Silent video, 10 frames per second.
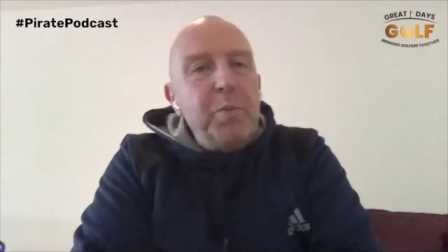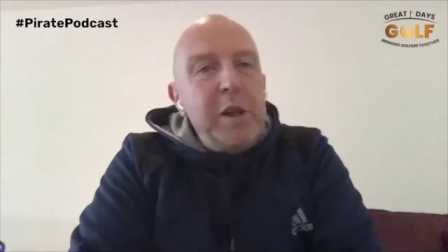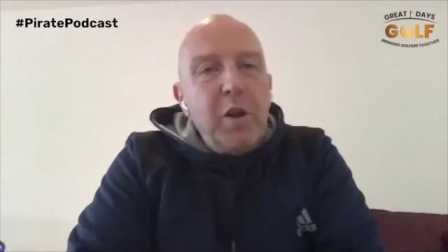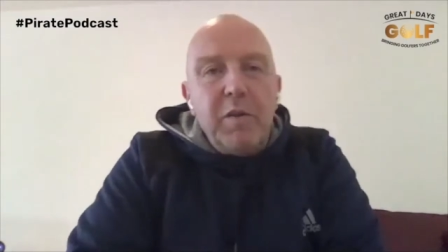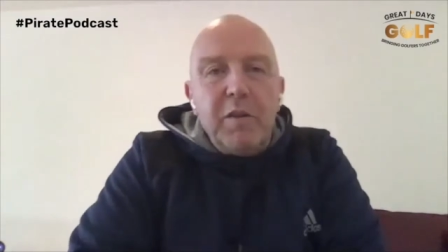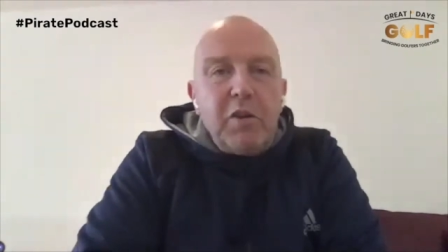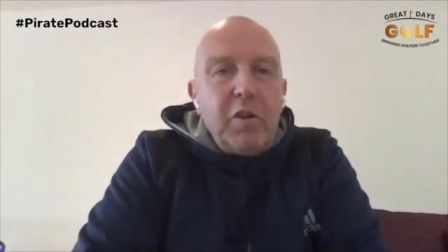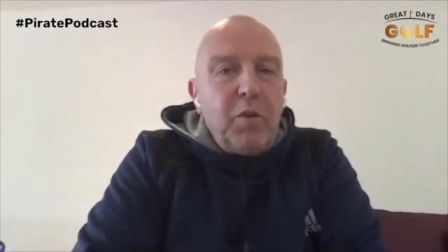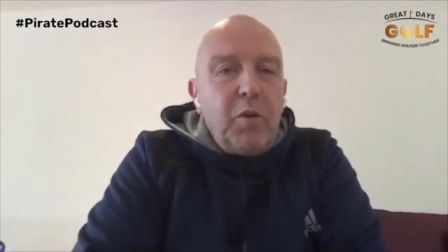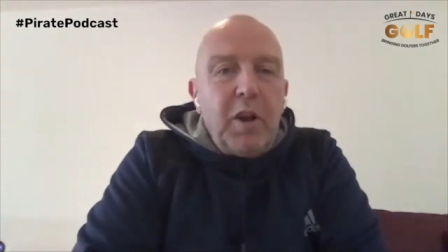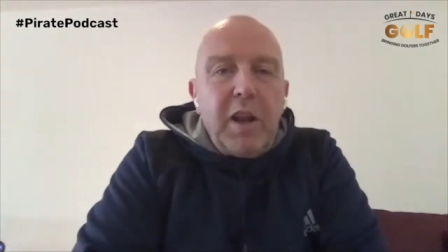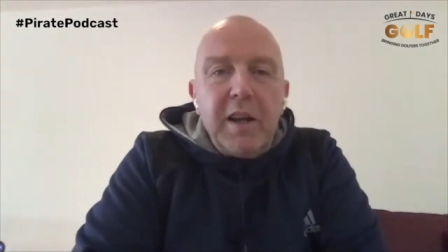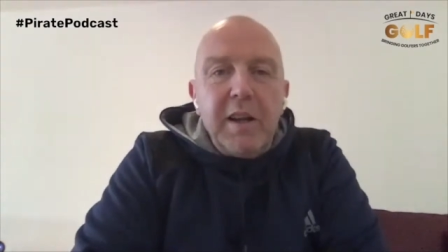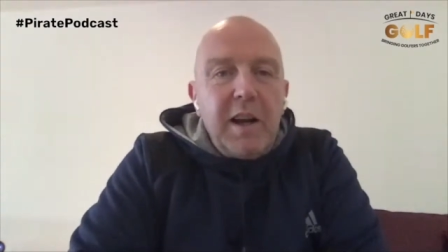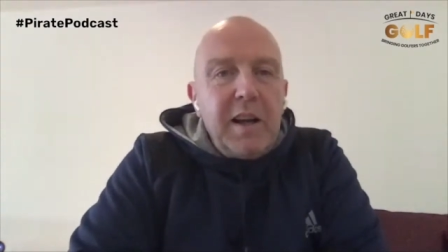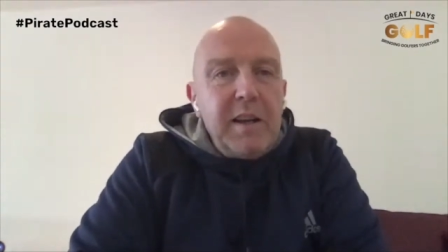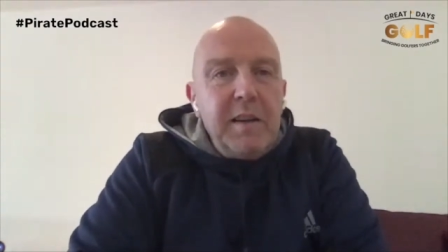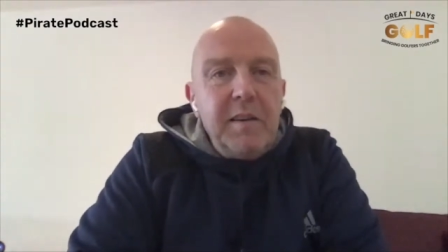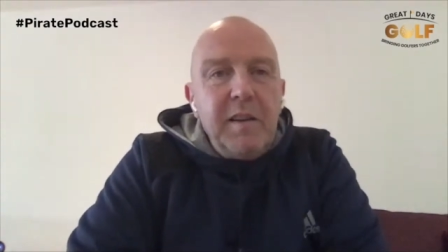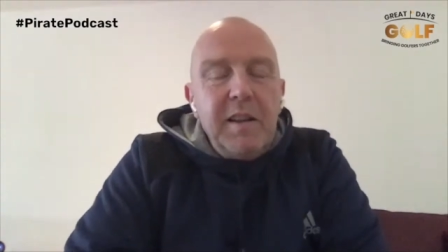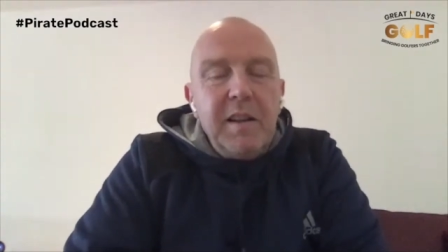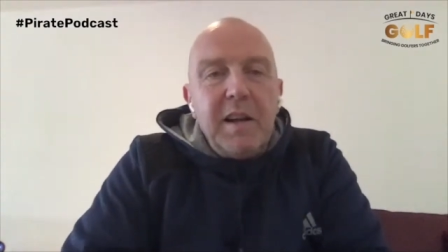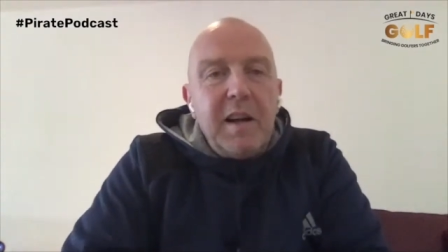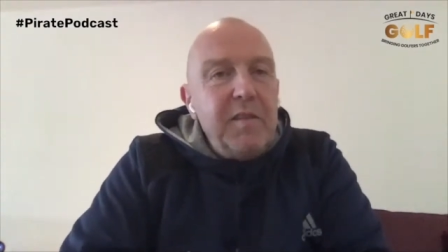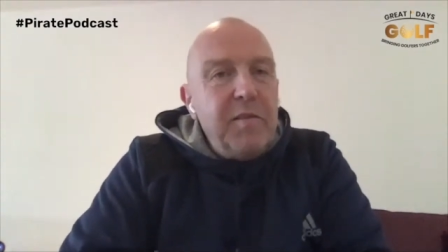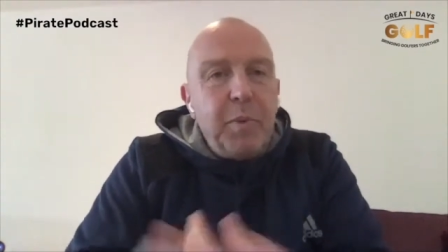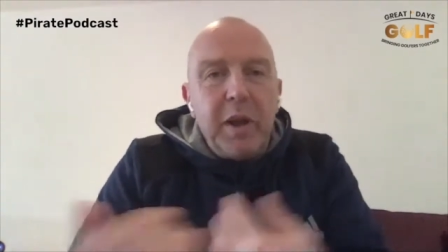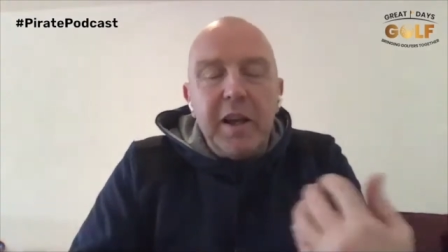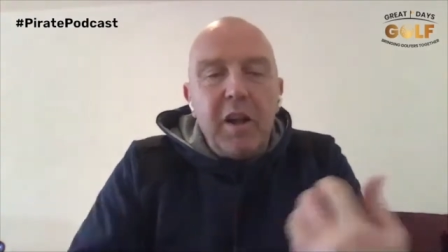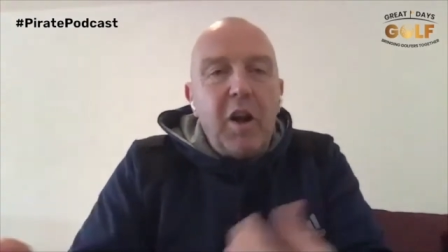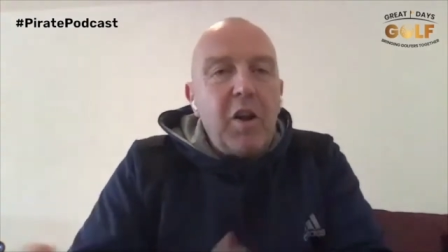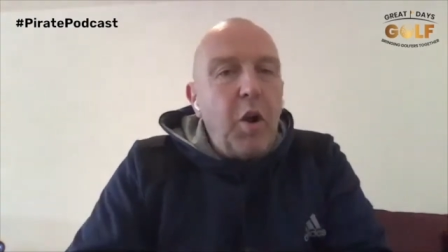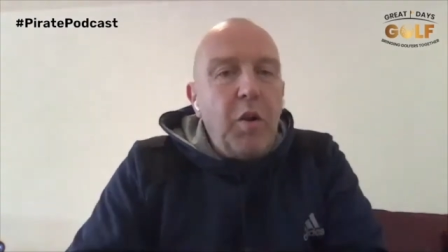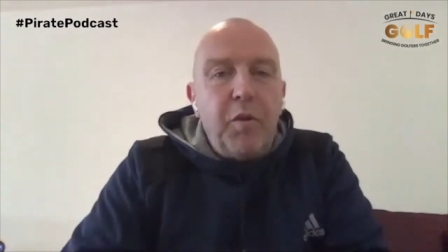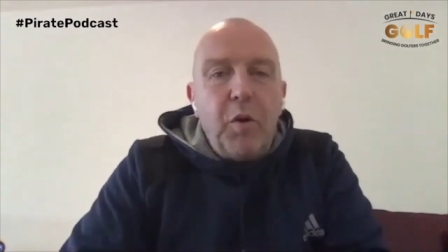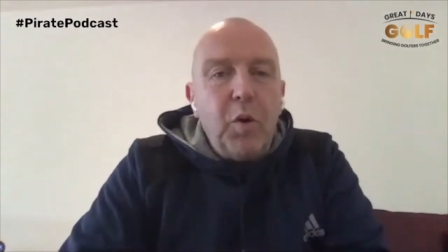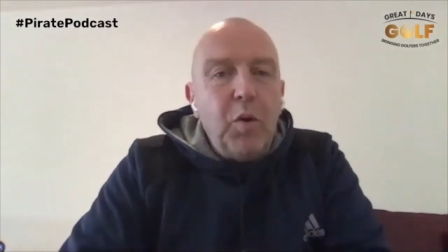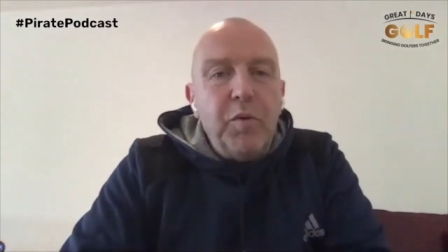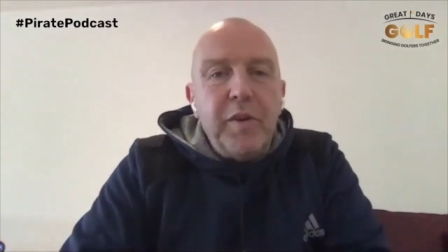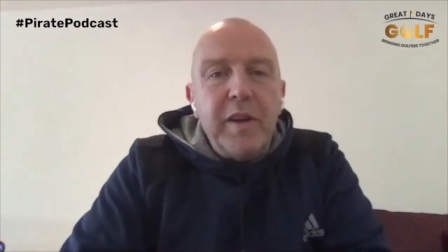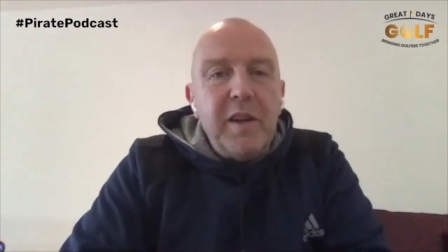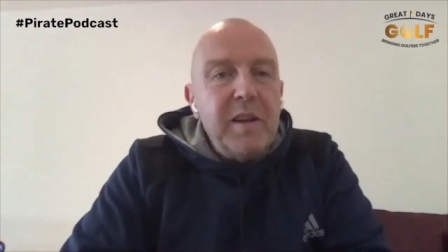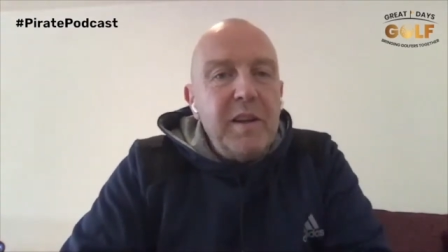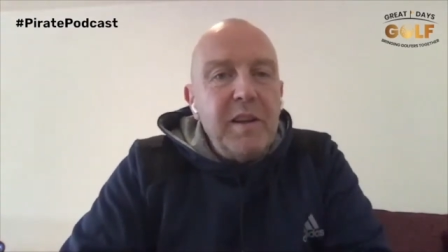don't be nervous at all. I I I've played a lot of golf all over